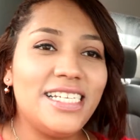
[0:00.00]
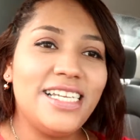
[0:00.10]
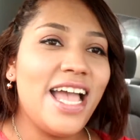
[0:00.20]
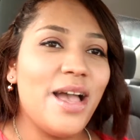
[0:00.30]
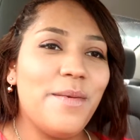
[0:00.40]

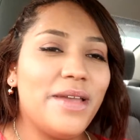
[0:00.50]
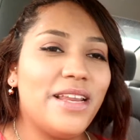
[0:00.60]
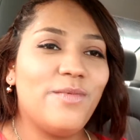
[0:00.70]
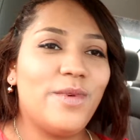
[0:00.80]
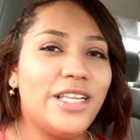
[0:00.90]
yeah, I
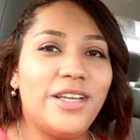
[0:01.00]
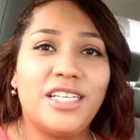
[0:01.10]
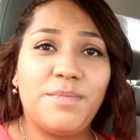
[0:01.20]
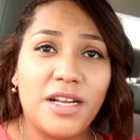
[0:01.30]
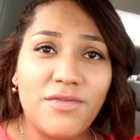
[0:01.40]
mean, what do you
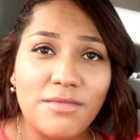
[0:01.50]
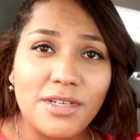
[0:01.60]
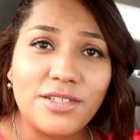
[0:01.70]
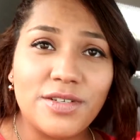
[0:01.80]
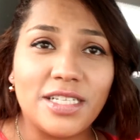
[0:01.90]
expect from
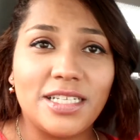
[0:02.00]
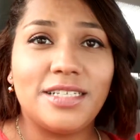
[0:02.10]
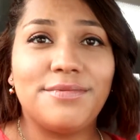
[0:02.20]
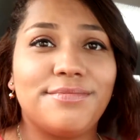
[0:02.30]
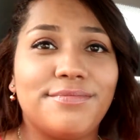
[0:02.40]
us really?